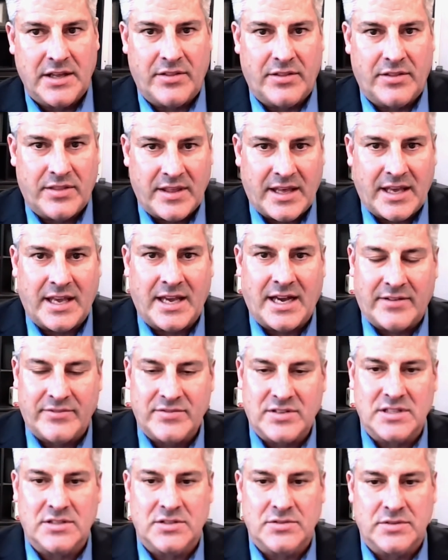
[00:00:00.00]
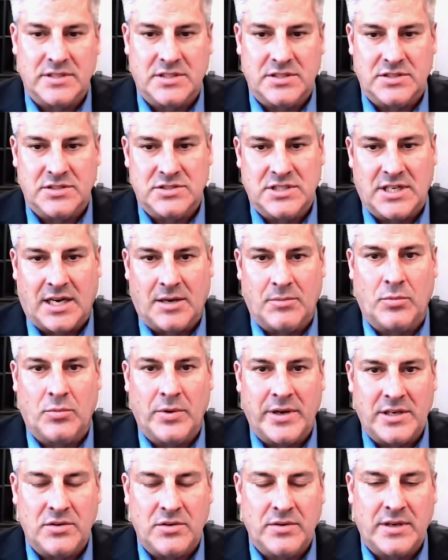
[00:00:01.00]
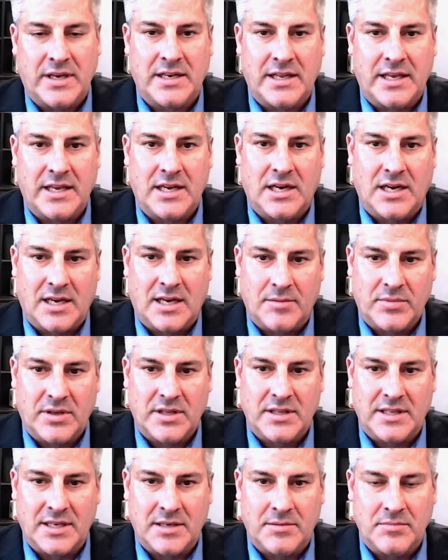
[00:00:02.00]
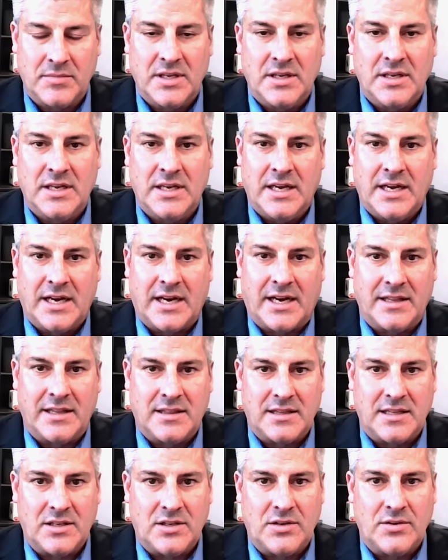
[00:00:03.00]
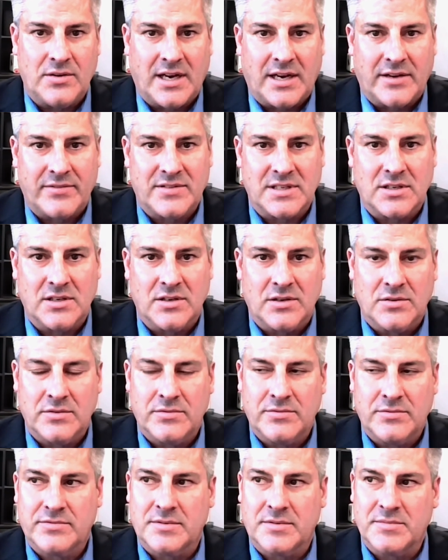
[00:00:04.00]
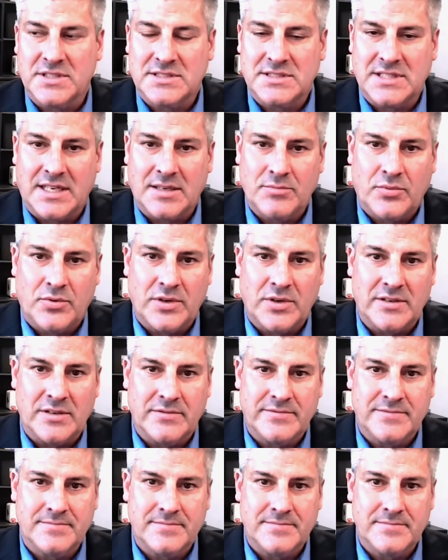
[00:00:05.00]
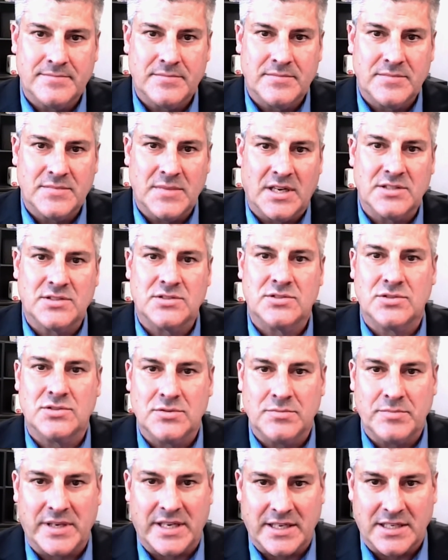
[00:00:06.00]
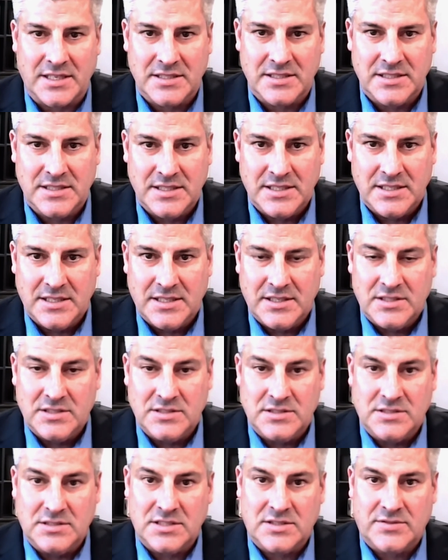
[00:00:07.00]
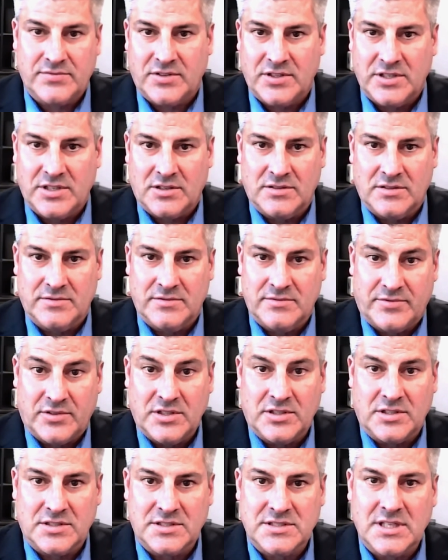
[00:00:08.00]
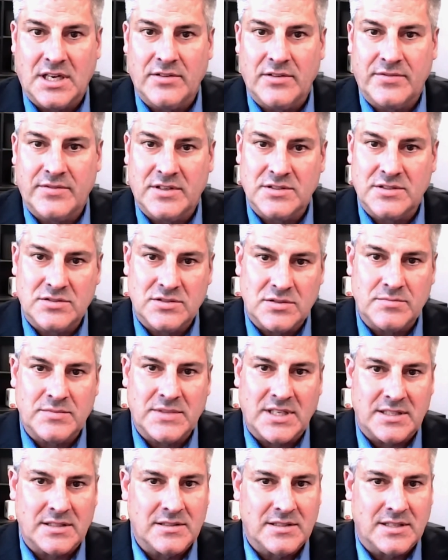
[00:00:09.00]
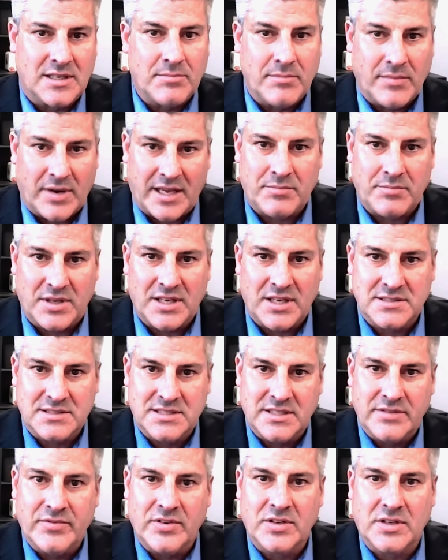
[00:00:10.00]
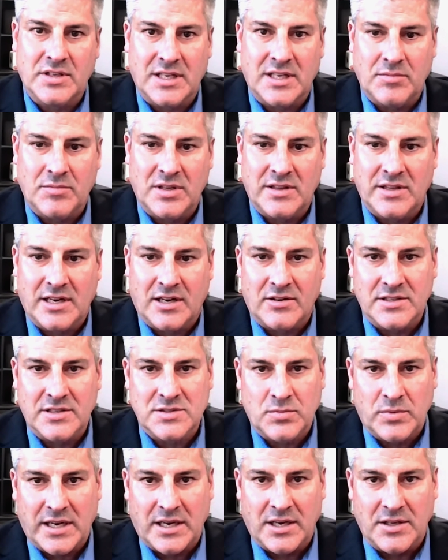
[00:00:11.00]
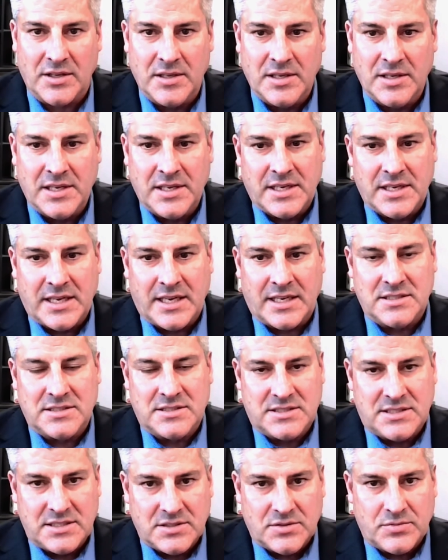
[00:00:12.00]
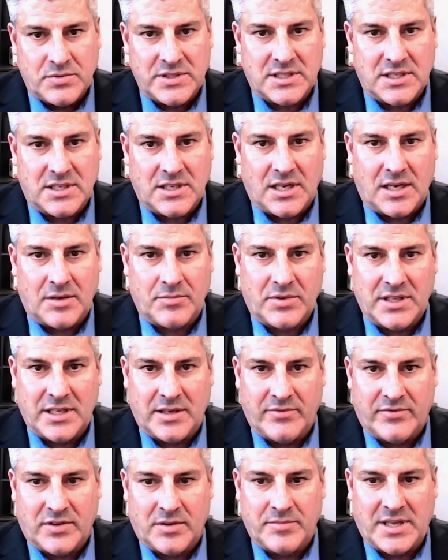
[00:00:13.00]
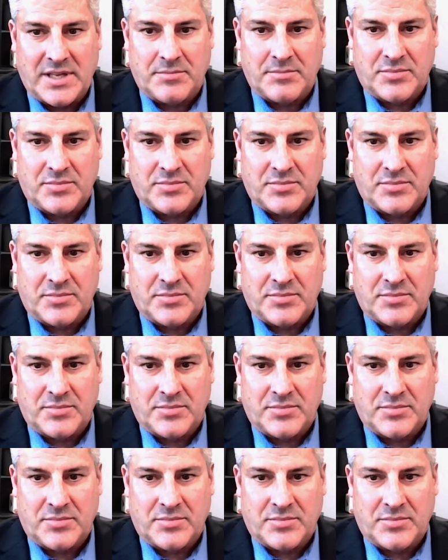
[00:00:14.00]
They have to do a good job. When you get a comp claim, I think you have to go from the standpoint of assuming, just for yourself, assume that there might be a civil claim in there as well, and deal with the comp claim from that